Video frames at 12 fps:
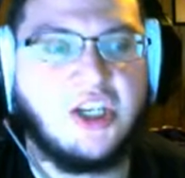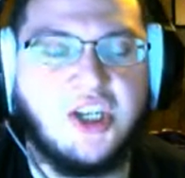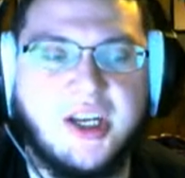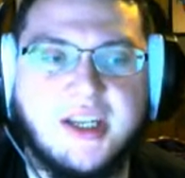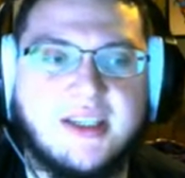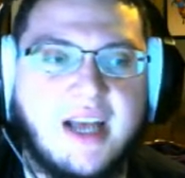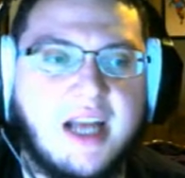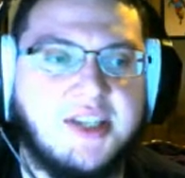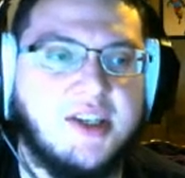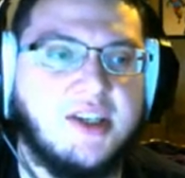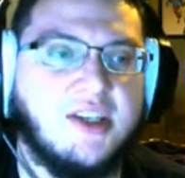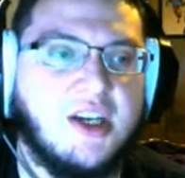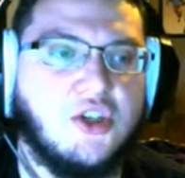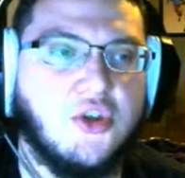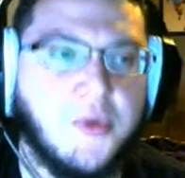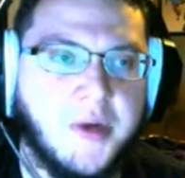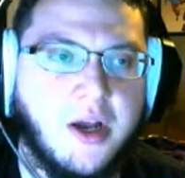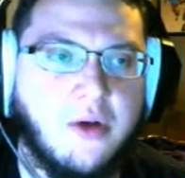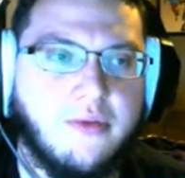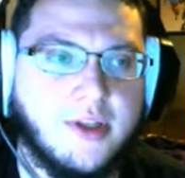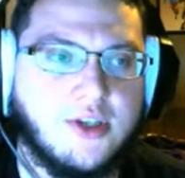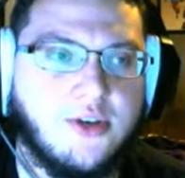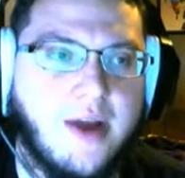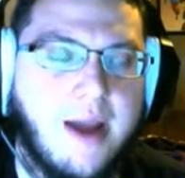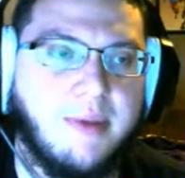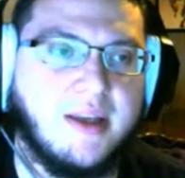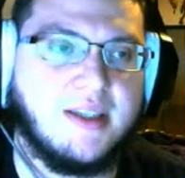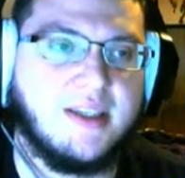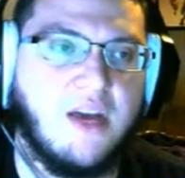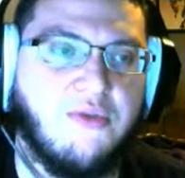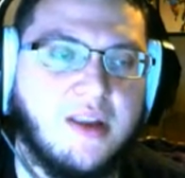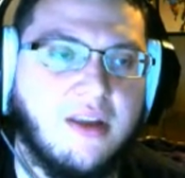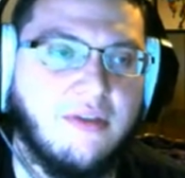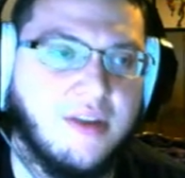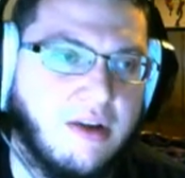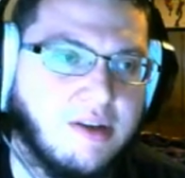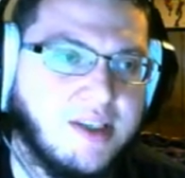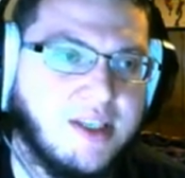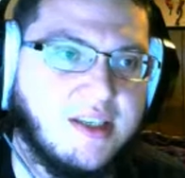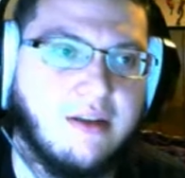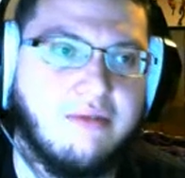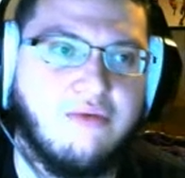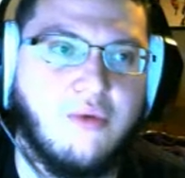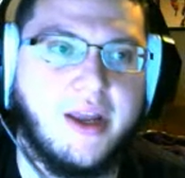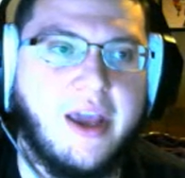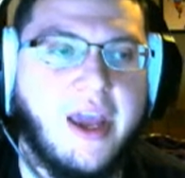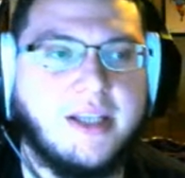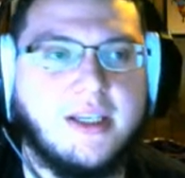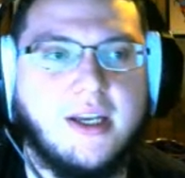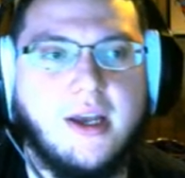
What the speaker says: He could sash the Doug Trio for the trapping stuff and guaranteed to live one hit.